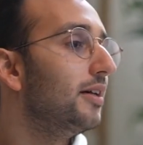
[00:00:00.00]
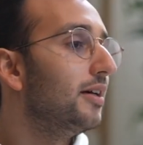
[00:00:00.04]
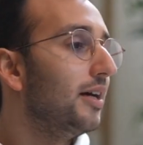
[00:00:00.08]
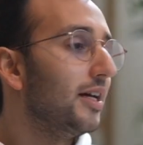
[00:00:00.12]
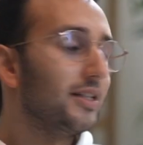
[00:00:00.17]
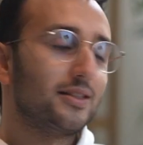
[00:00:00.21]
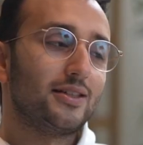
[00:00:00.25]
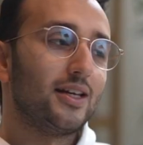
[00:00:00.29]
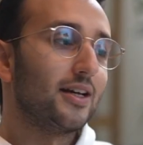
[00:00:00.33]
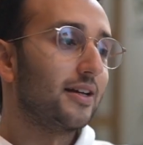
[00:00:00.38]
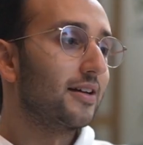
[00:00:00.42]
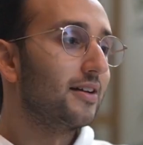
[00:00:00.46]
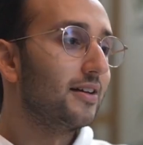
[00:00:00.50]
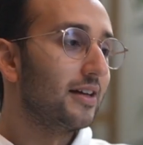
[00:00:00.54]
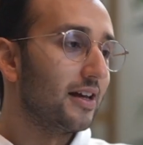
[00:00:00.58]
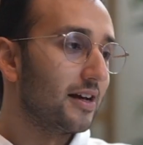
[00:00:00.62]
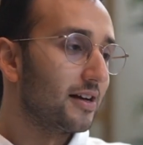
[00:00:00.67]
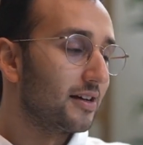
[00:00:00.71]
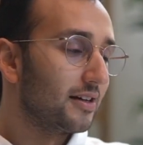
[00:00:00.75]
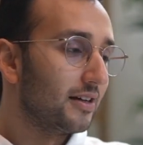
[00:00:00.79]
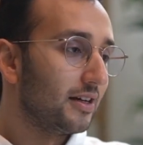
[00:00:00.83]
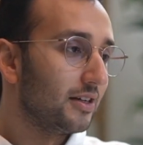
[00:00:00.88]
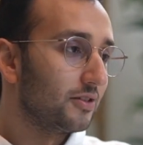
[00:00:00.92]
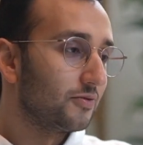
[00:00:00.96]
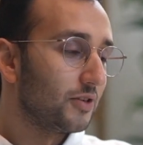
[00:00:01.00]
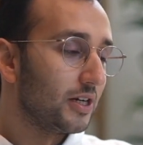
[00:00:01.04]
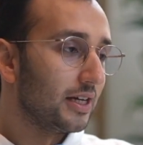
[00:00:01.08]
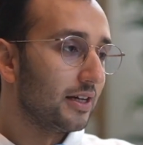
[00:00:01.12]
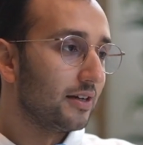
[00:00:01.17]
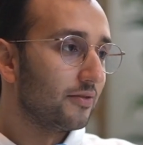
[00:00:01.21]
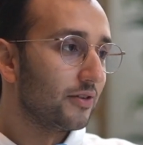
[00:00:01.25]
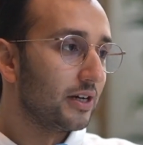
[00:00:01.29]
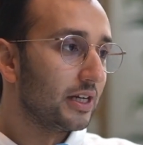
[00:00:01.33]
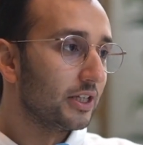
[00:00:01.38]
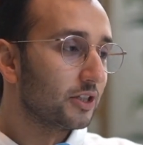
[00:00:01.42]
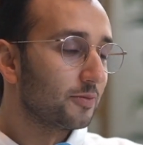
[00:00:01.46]
It's sick. Yeah, it's
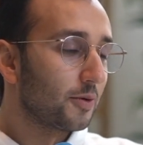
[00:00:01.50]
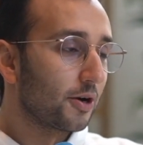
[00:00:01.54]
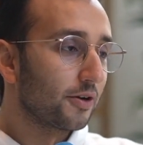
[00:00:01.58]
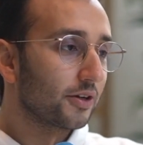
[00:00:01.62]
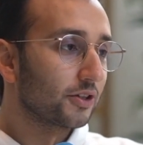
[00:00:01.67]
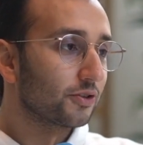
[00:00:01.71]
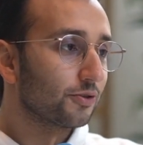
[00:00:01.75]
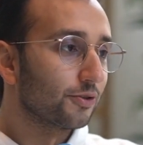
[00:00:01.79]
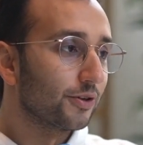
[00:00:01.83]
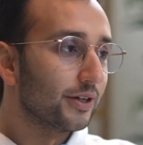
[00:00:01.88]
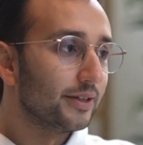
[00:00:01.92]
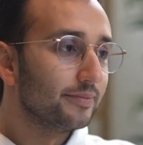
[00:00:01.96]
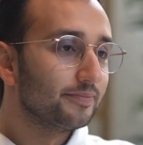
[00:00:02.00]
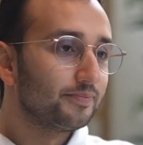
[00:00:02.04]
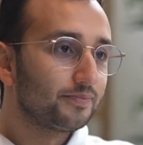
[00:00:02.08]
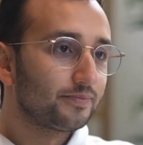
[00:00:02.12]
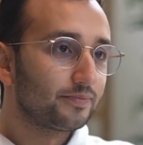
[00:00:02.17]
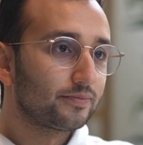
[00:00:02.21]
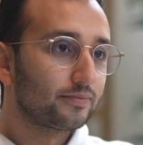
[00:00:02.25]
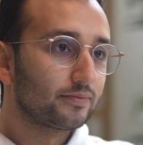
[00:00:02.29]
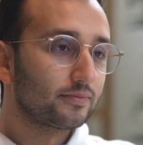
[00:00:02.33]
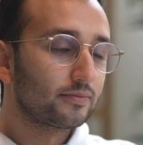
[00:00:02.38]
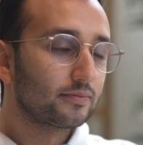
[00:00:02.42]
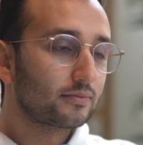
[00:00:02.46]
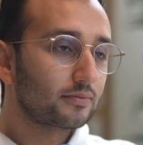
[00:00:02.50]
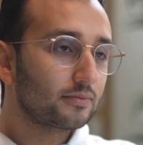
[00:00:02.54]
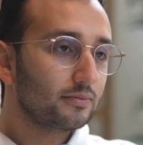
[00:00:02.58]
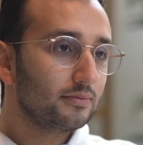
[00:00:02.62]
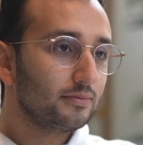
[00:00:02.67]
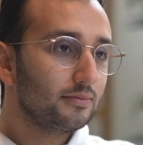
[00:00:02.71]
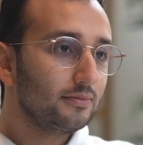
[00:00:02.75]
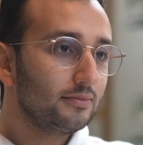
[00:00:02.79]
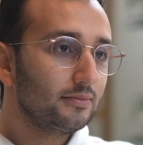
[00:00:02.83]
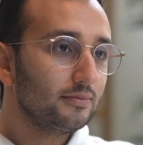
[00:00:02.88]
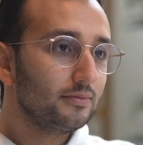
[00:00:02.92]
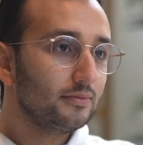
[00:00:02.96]
really, really inspiring story.
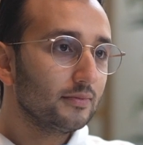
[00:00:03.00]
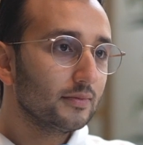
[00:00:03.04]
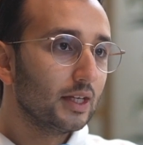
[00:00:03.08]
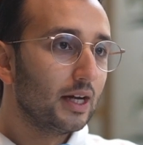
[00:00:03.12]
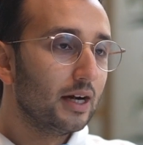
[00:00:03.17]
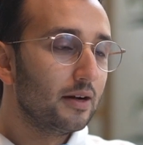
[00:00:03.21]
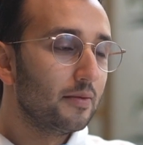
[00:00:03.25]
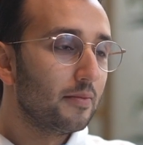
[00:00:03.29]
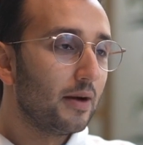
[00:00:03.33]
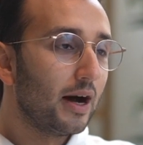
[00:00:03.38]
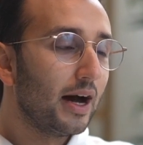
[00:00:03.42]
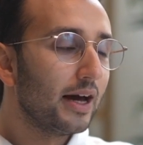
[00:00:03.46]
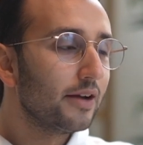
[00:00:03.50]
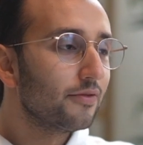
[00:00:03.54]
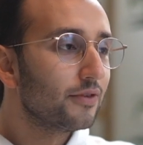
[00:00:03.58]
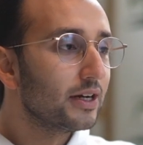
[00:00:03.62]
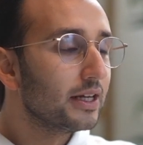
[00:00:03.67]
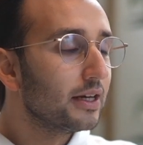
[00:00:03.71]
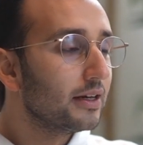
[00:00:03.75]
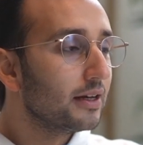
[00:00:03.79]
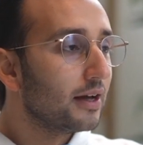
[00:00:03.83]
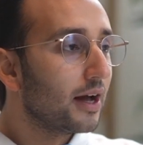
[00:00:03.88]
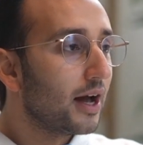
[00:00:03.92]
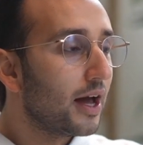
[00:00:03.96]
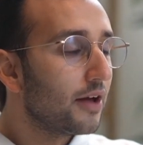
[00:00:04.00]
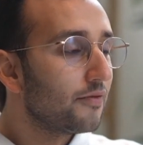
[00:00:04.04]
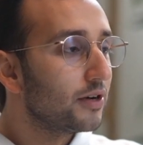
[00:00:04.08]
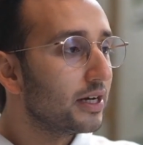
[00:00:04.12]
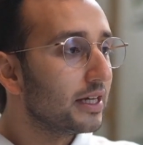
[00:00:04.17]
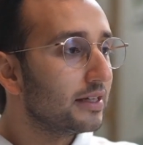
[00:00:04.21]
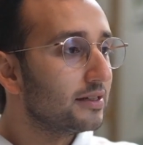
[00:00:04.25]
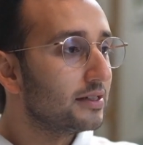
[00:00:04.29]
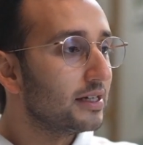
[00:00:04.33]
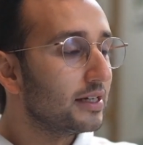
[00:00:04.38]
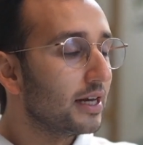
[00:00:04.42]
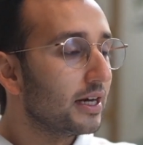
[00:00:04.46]
I hadn't
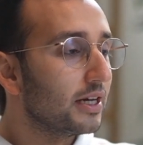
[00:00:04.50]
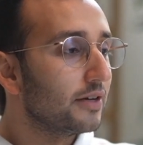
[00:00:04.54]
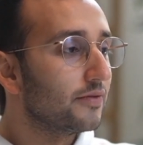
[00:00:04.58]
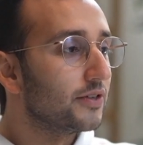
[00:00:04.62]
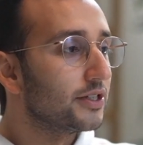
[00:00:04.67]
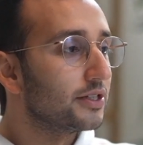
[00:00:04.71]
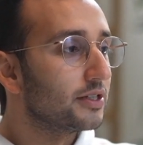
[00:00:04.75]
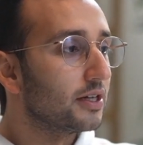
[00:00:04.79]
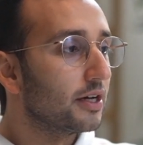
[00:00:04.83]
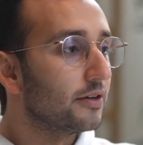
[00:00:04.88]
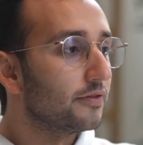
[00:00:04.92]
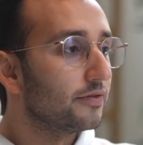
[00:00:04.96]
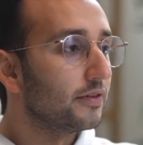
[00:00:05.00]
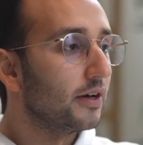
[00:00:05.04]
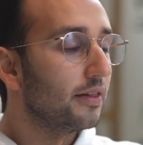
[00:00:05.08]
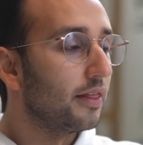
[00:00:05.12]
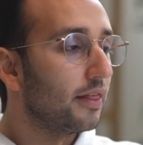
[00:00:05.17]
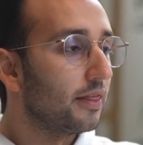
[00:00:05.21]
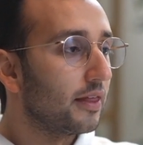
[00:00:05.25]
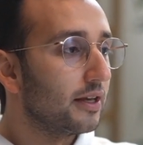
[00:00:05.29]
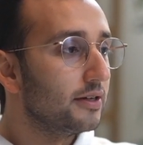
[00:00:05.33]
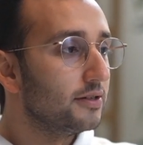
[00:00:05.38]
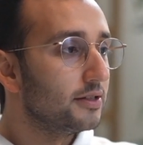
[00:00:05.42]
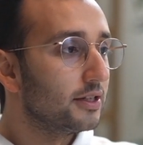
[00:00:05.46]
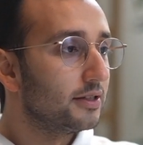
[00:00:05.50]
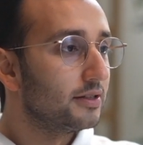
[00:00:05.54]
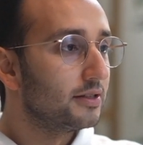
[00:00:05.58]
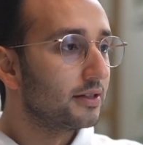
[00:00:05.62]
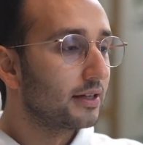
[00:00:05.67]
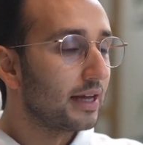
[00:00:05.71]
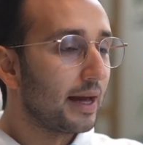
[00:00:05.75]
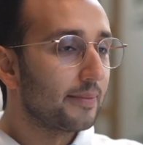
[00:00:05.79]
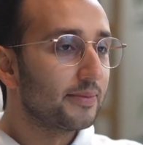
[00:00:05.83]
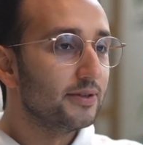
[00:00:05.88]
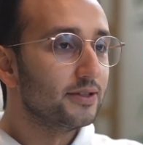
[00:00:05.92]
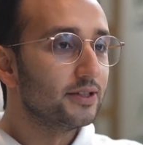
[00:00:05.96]
really seen any of his stuff other than
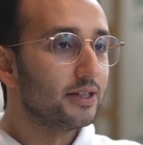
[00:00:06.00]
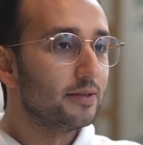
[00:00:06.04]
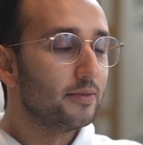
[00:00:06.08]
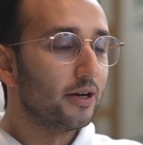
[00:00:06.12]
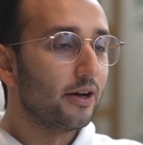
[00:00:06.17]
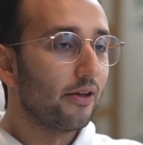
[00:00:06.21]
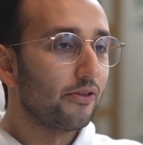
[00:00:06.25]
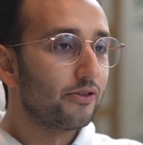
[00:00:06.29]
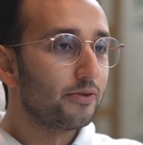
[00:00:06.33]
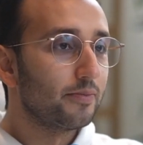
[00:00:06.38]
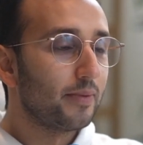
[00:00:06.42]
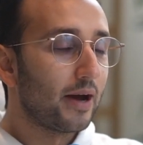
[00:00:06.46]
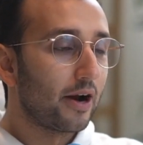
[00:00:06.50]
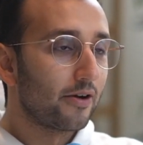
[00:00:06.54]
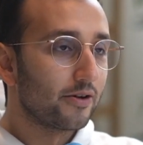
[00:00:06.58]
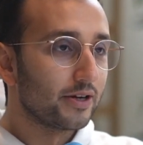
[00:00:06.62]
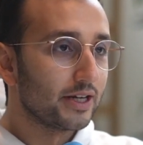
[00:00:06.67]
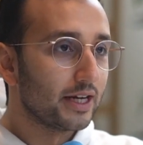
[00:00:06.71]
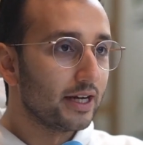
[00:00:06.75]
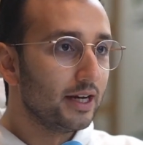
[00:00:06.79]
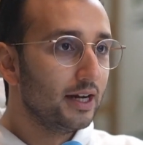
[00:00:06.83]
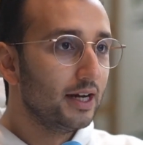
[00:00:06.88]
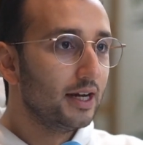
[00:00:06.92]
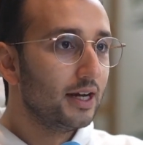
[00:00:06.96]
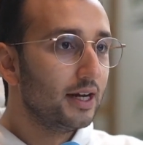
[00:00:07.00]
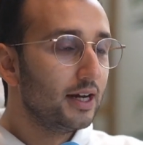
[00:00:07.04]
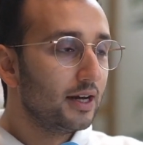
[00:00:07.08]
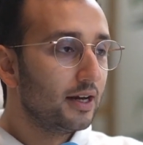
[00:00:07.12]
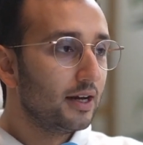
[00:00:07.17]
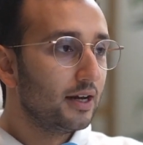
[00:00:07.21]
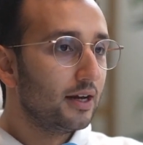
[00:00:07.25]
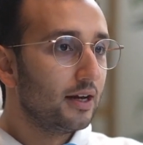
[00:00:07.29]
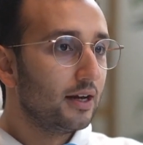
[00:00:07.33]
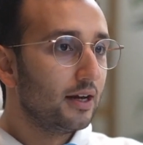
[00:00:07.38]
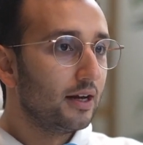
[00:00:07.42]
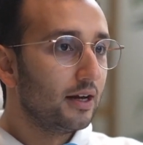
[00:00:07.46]
just Captain Sinbad's parody.
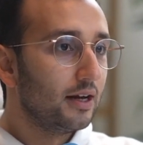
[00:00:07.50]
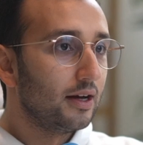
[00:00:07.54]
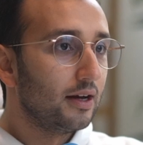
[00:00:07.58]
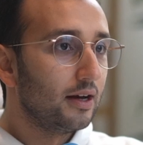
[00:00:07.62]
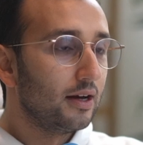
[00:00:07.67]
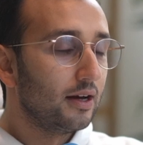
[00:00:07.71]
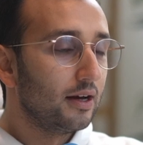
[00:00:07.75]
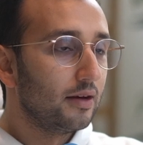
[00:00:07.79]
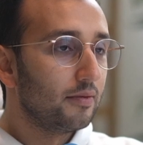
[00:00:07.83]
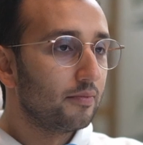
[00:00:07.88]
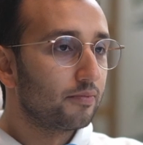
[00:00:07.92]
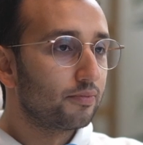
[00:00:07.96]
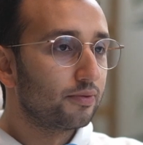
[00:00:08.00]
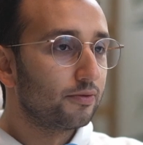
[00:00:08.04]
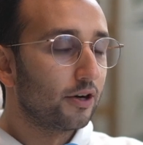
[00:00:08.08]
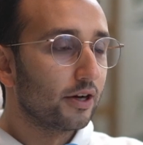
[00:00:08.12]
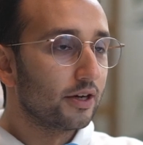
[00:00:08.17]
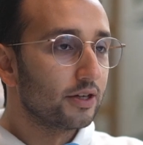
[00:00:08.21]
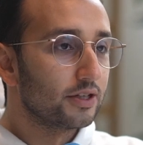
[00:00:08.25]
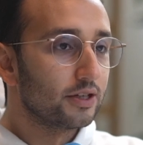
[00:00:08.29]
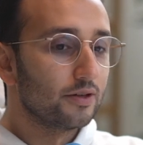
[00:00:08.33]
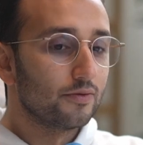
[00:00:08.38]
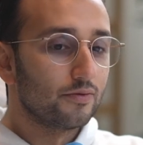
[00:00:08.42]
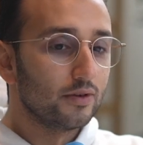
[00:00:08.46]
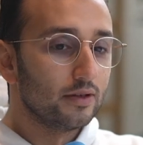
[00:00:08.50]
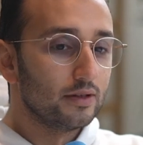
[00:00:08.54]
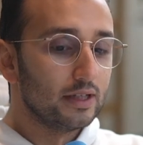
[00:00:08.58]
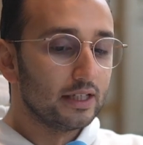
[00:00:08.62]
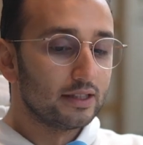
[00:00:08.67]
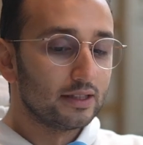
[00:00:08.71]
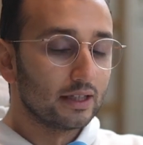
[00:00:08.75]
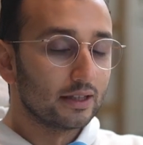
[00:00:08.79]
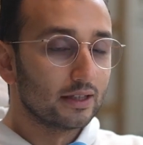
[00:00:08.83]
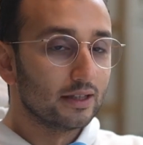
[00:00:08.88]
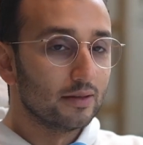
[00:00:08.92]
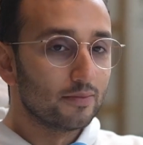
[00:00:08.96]
So like what prior to
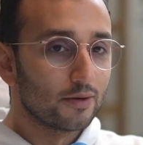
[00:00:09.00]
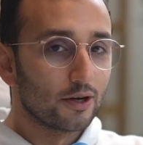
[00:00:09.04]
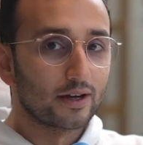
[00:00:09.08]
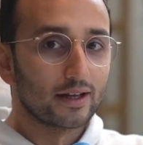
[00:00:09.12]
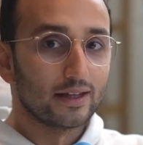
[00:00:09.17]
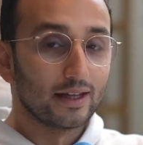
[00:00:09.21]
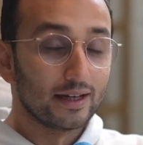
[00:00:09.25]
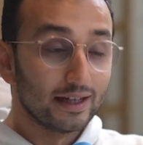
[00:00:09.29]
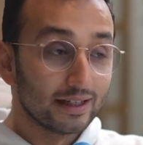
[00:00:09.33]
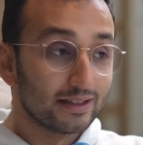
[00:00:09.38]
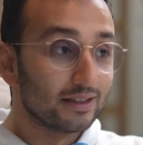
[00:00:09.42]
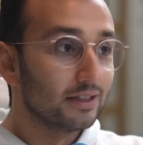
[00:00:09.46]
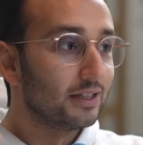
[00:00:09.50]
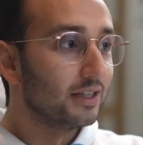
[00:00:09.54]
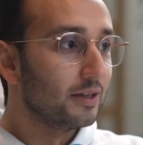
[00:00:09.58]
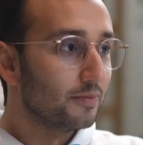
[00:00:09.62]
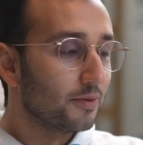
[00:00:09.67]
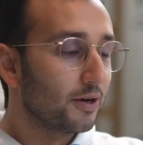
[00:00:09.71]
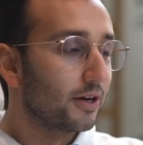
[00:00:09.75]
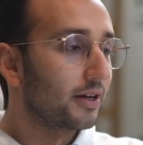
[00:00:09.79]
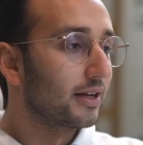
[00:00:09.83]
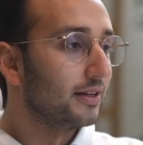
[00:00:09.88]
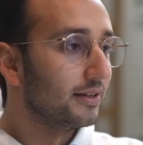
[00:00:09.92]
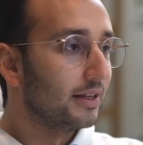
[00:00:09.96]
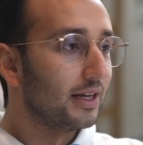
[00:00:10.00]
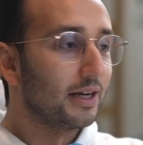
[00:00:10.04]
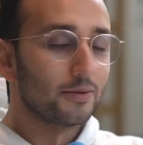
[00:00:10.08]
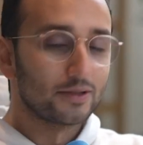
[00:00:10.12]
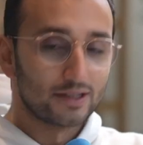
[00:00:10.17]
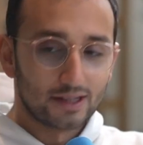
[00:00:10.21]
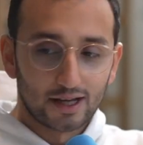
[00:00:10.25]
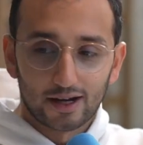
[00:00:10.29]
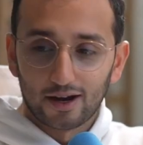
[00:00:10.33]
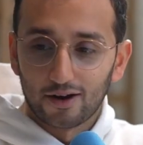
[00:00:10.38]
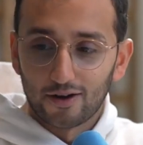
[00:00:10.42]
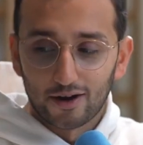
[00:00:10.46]
listening to the book, and then I listened to the book, and then I
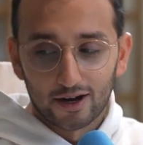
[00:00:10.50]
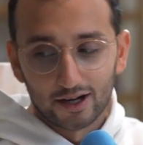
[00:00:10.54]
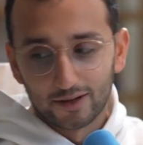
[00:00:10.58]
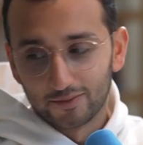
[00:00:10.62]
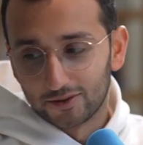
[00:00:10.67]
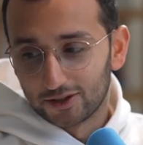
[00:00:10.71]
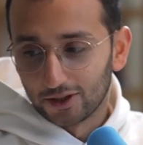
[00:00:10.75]
was like, all right, I'm